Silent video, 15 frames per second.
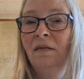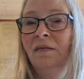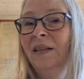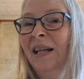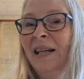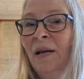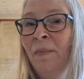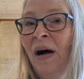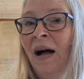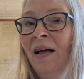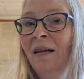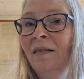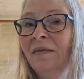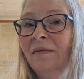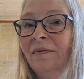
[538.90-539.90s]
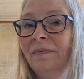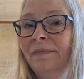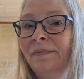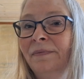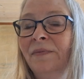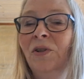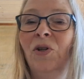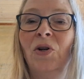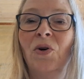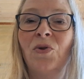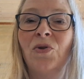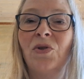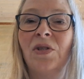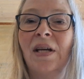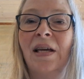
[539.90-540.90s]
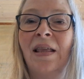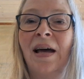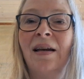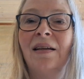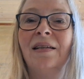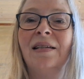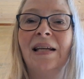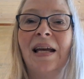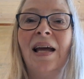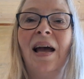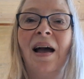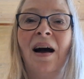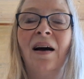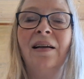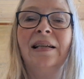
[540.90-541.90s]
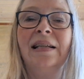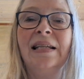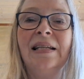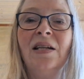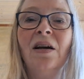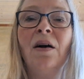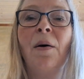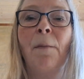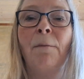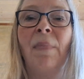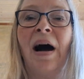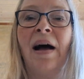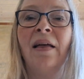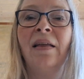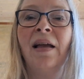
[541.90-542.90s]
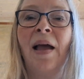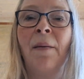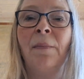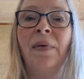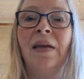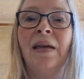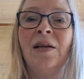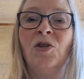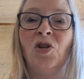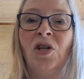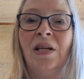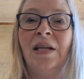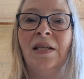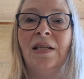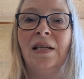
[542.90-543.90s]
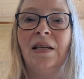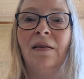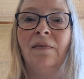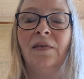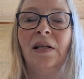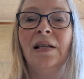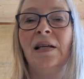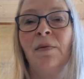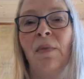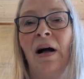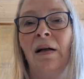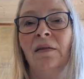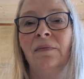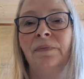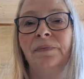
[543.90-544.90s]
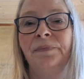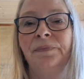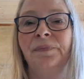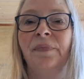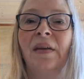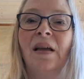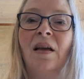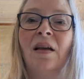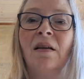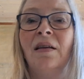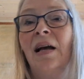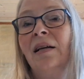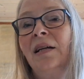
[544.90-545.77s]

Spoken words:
Det er lige meget. You could also say that. Det er lige meget, M-E-G-E-T. Det er lige meget. Jeg er